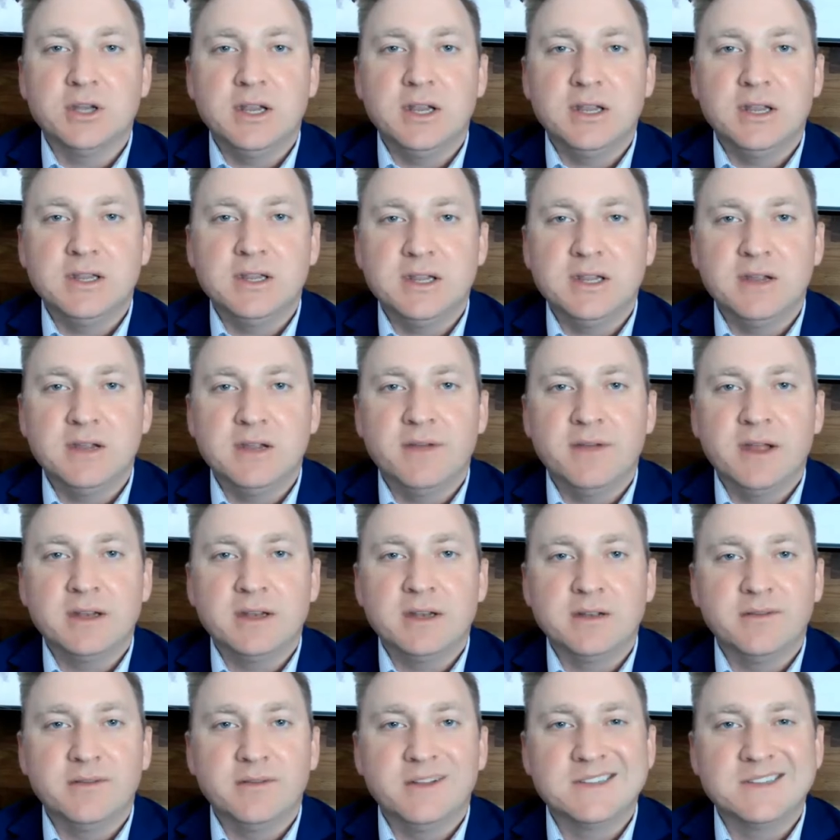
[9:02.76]
in the
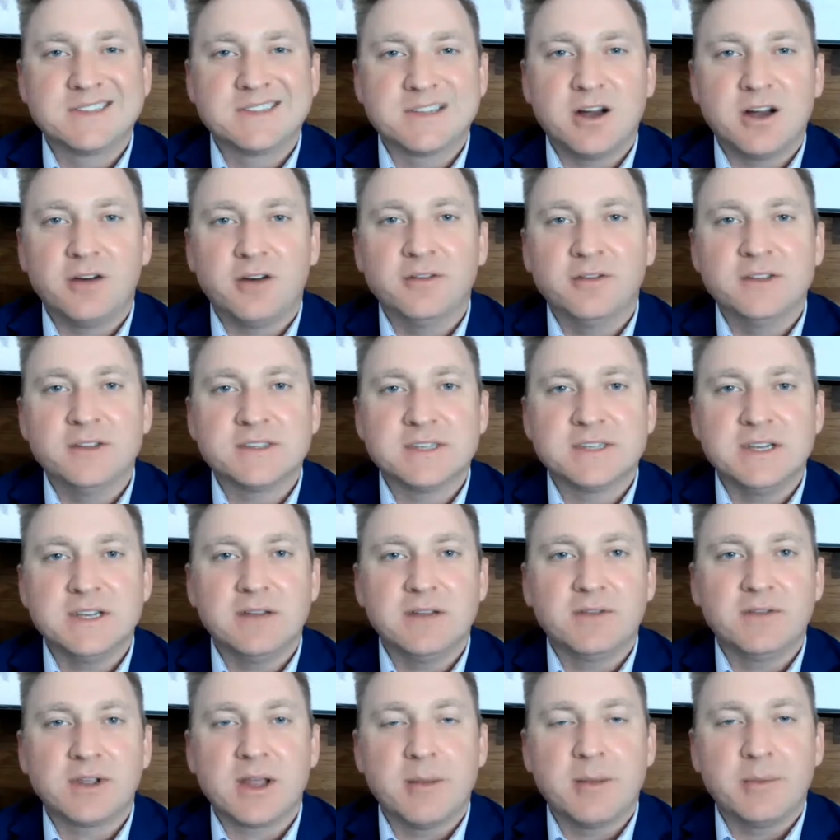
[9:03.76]
event of insolvency.
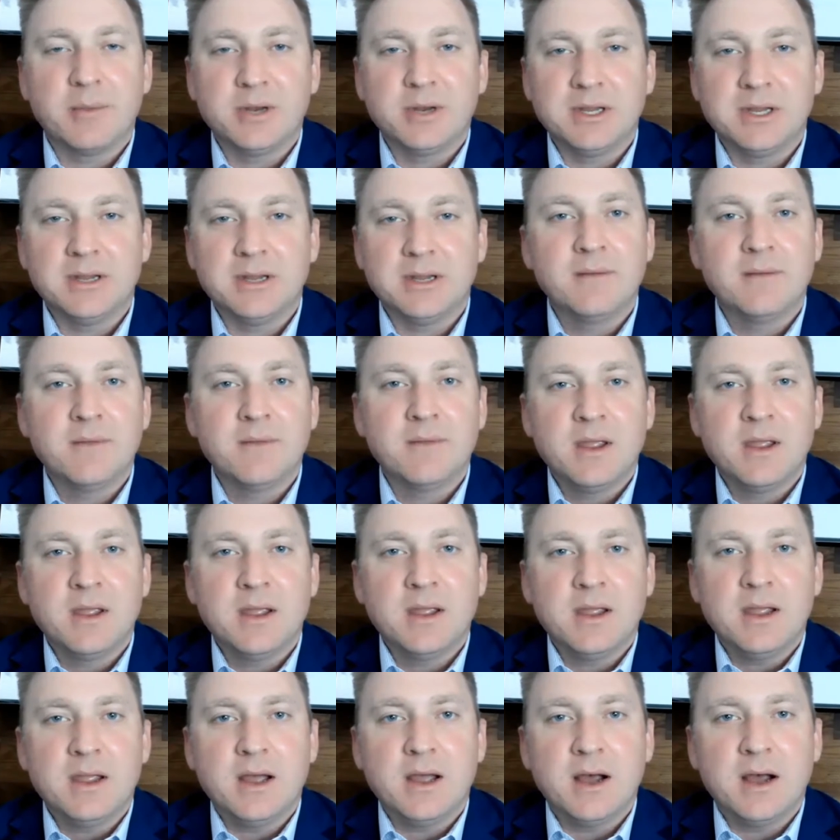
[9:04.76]
If the company
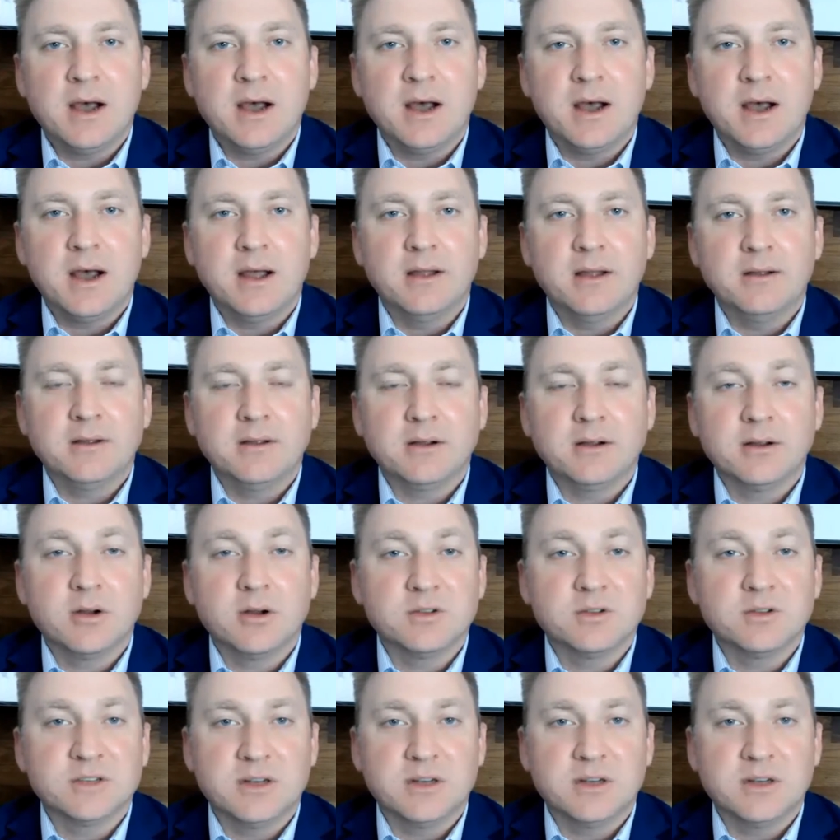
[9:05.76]

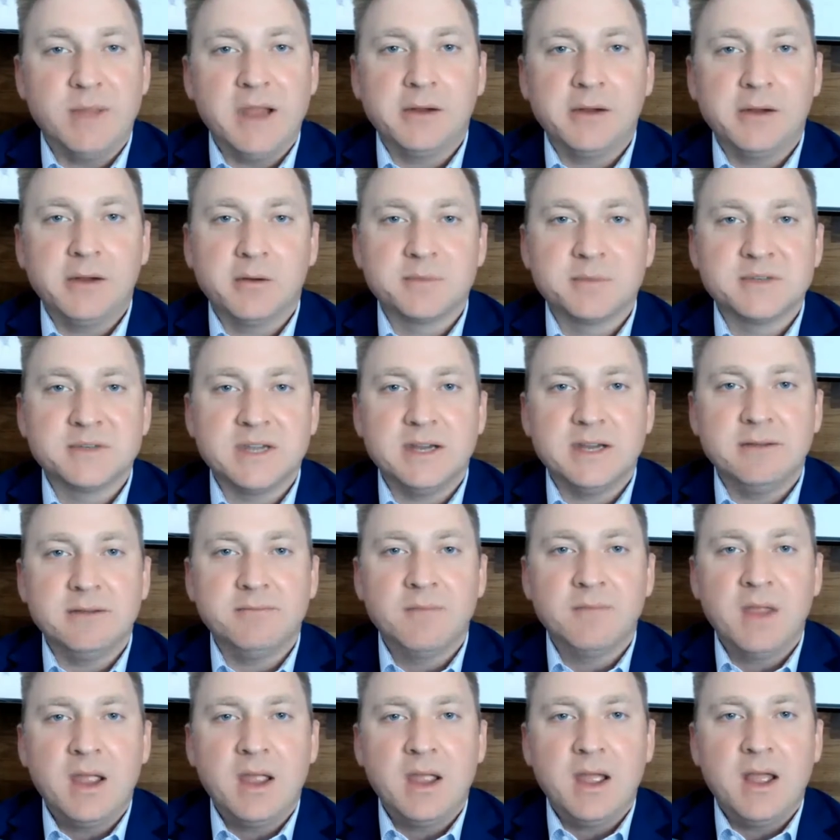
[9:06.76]
goes into bankruptcy,
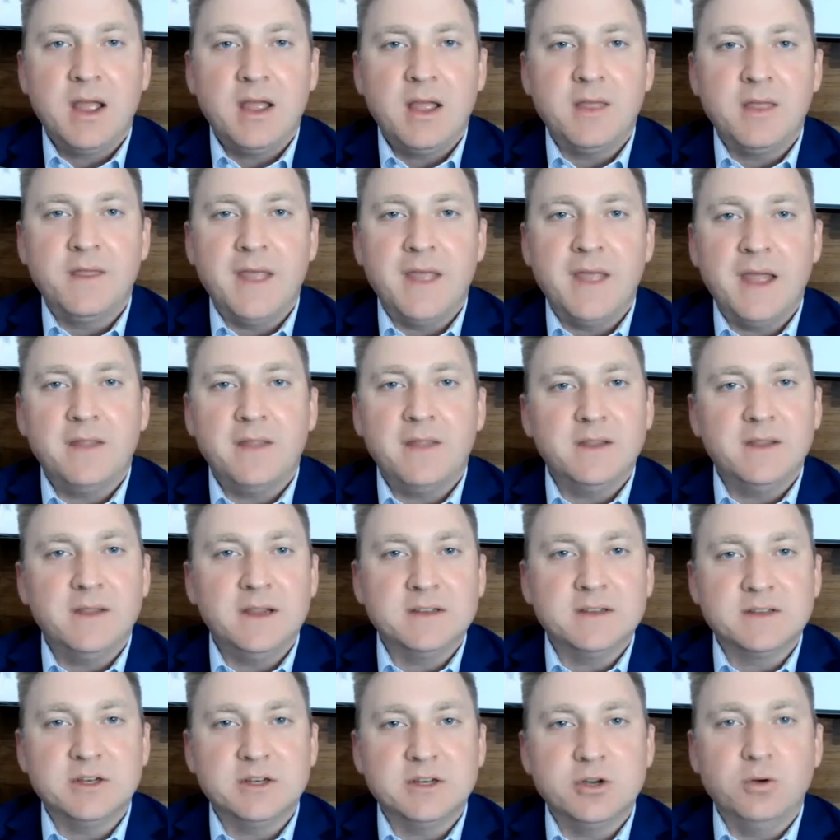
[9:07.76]
then
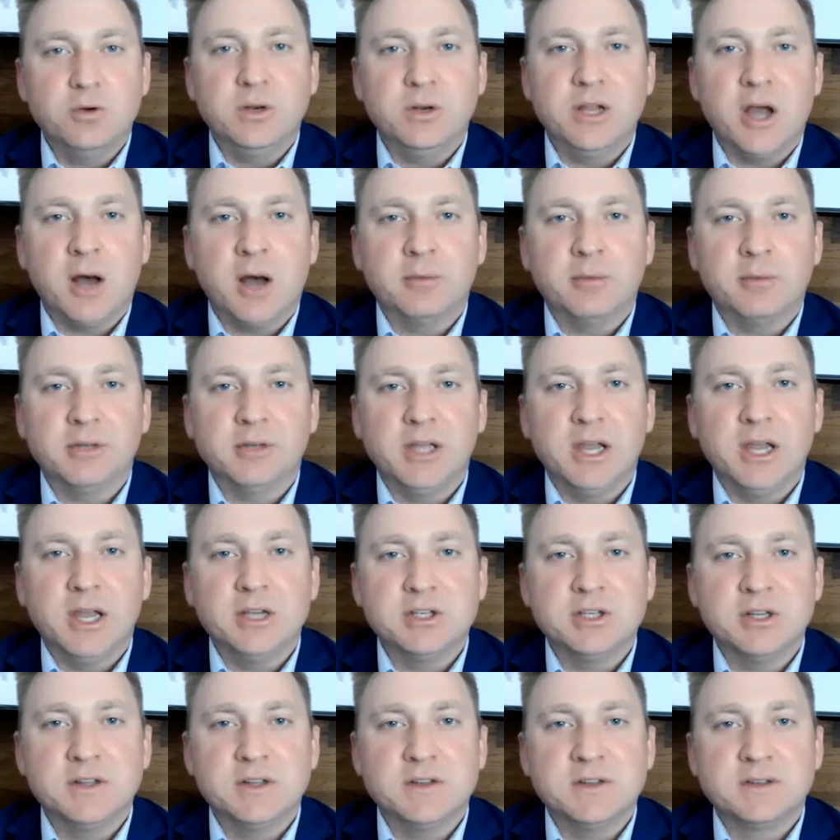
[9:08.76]
these annuity
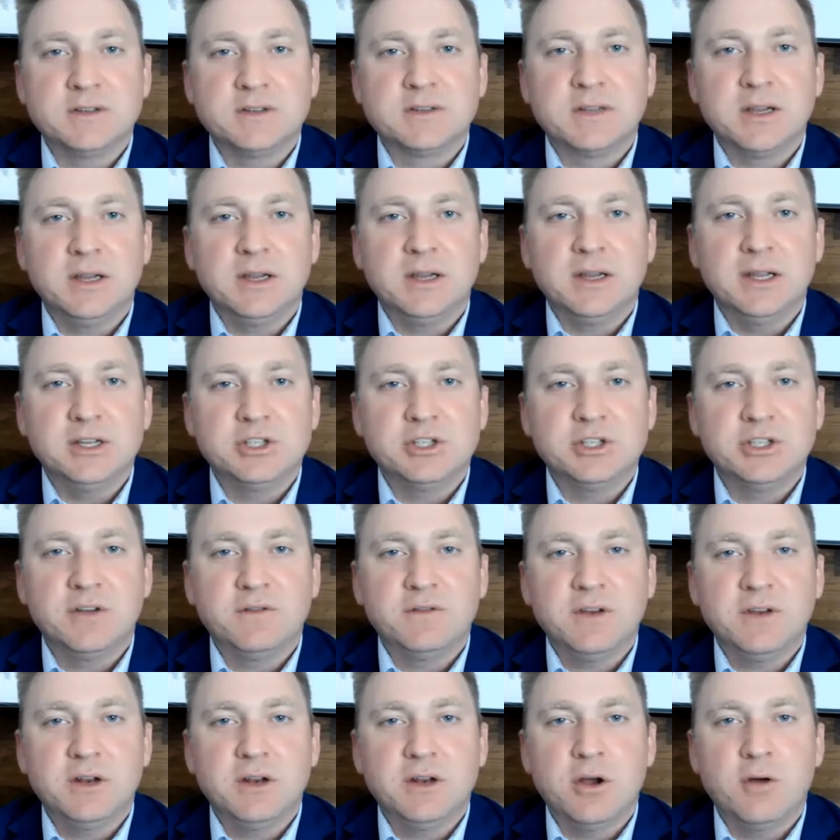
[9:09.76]
obligations get
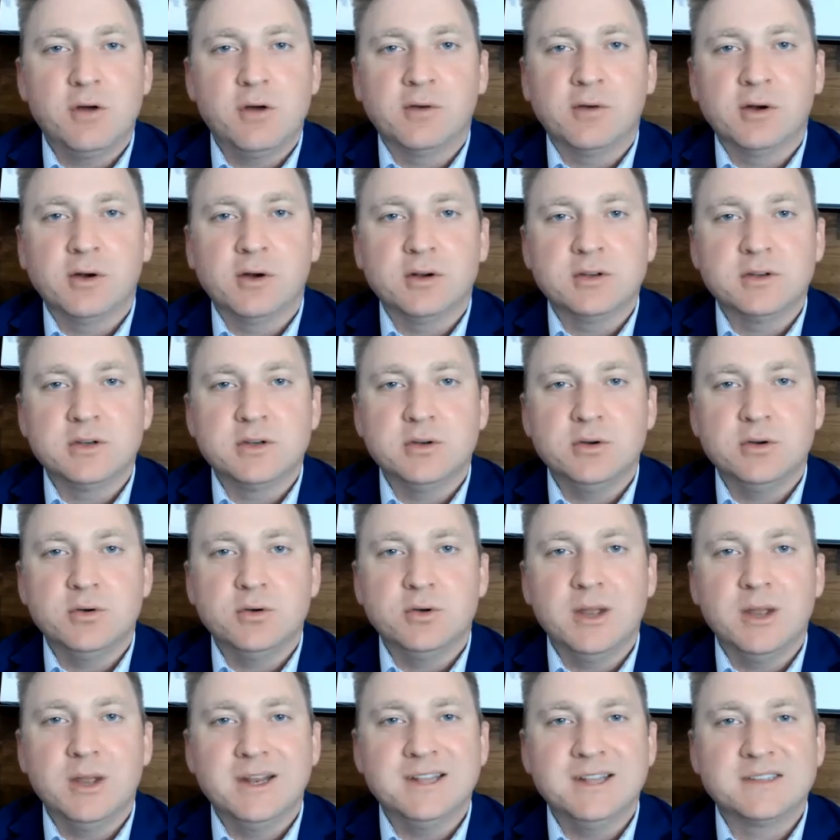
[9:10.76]
shifted over
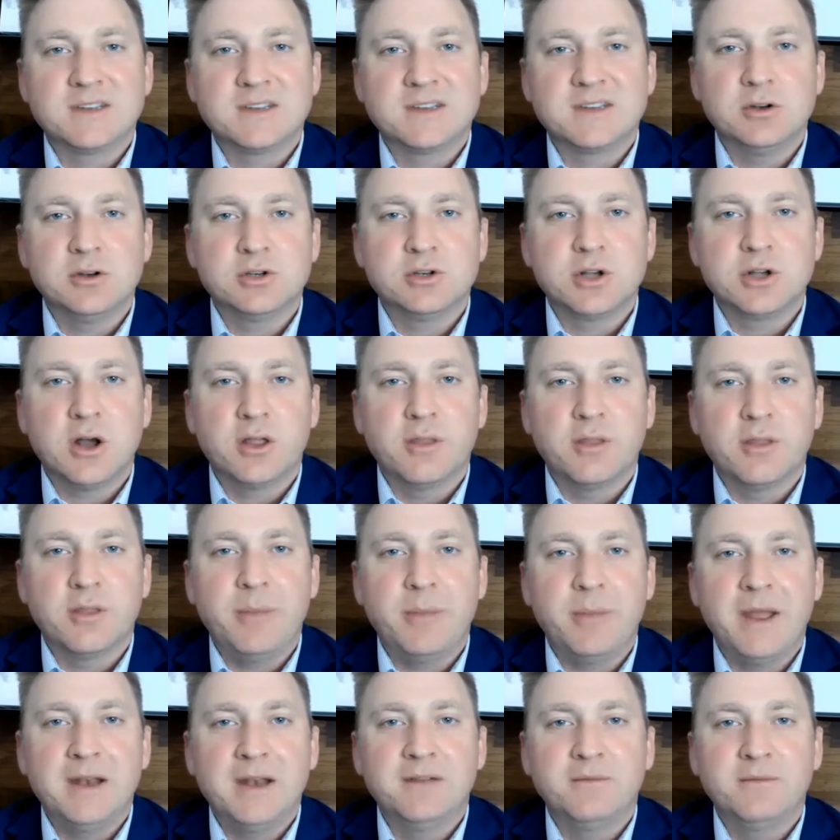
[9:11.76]
to an institution called
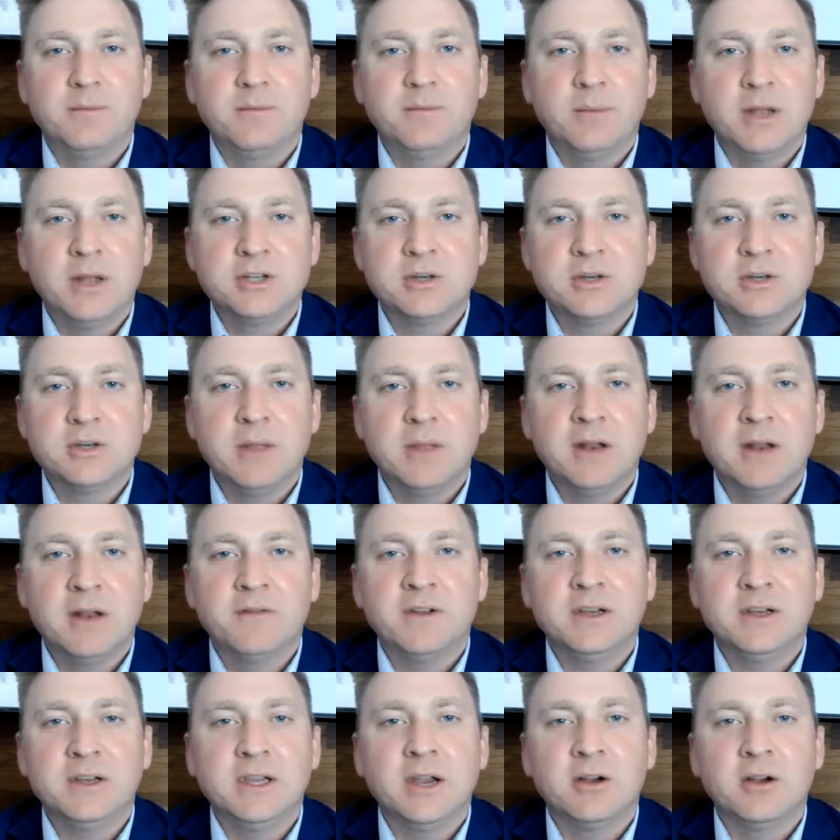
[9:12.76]
the Pension
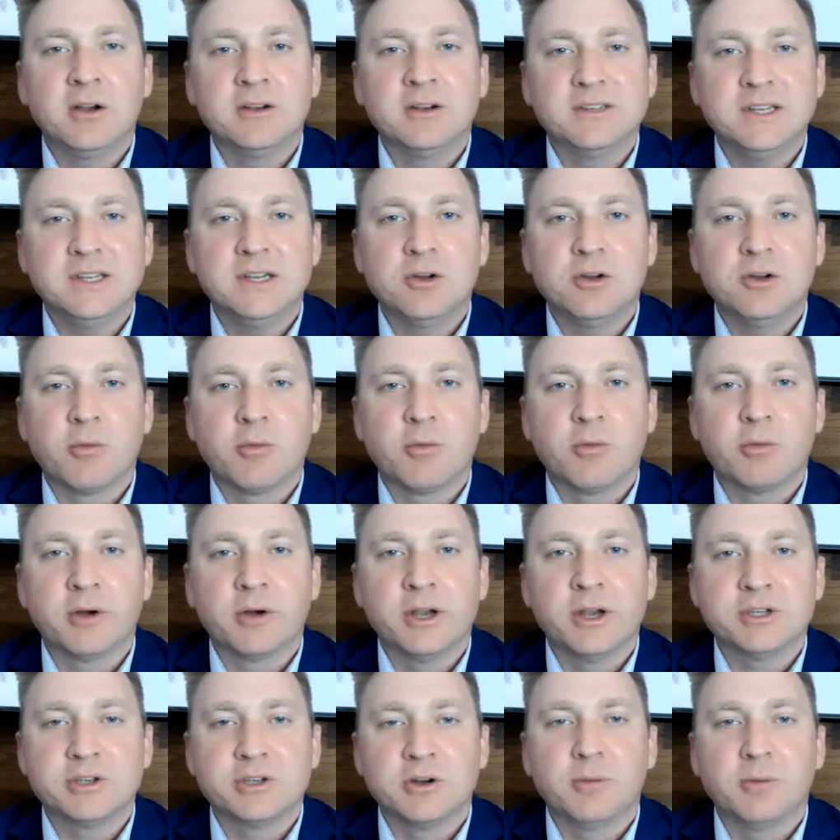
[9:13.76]
Benefit Guaranty
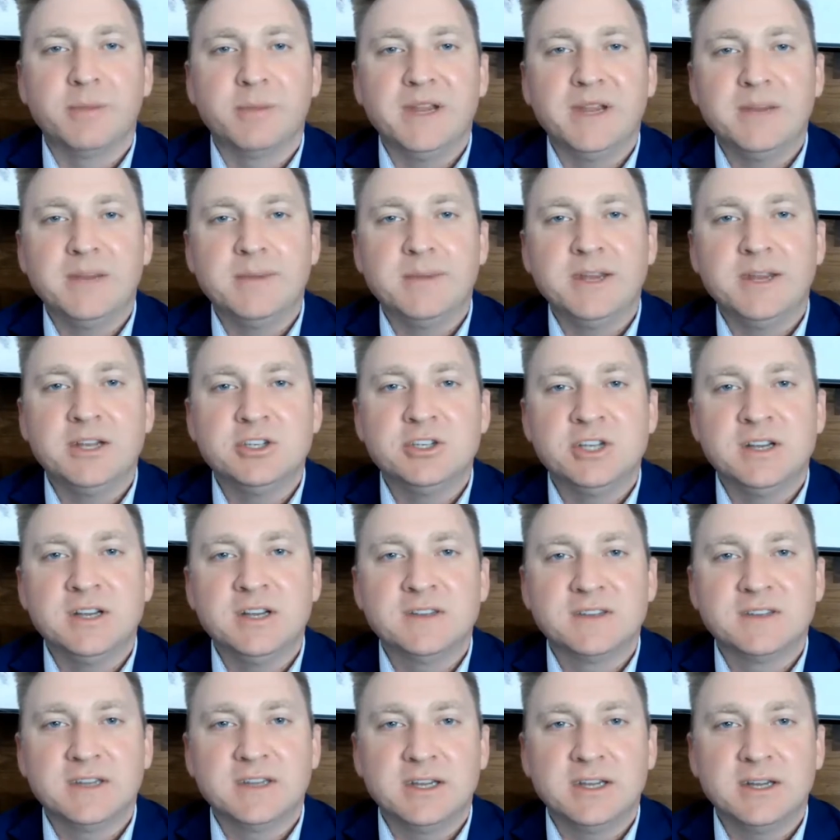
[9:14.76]
Corporation, or
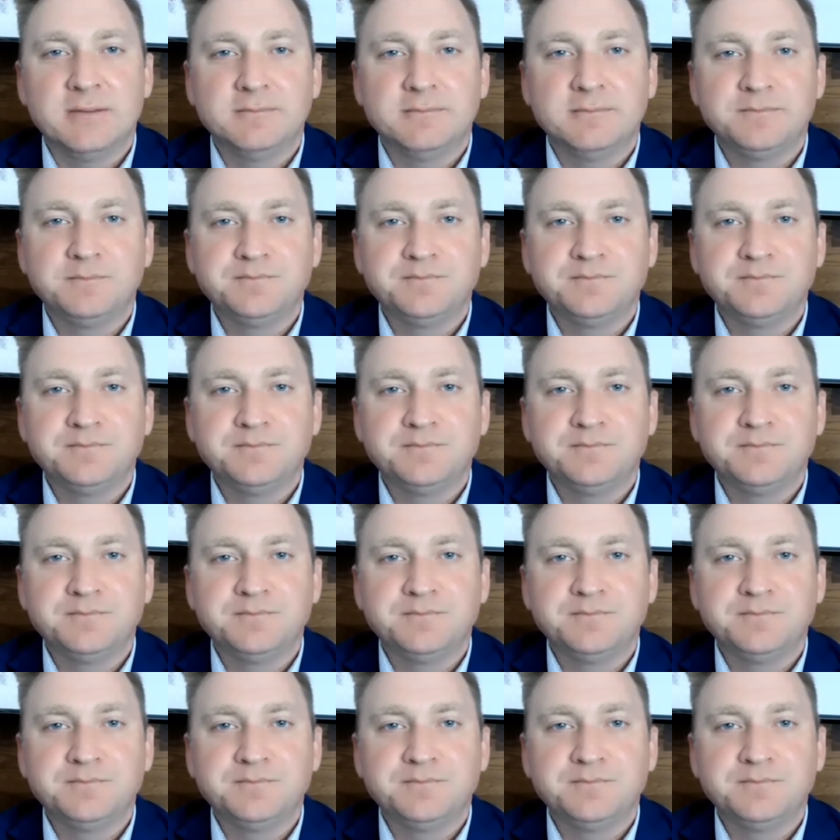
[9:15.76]
PBGC.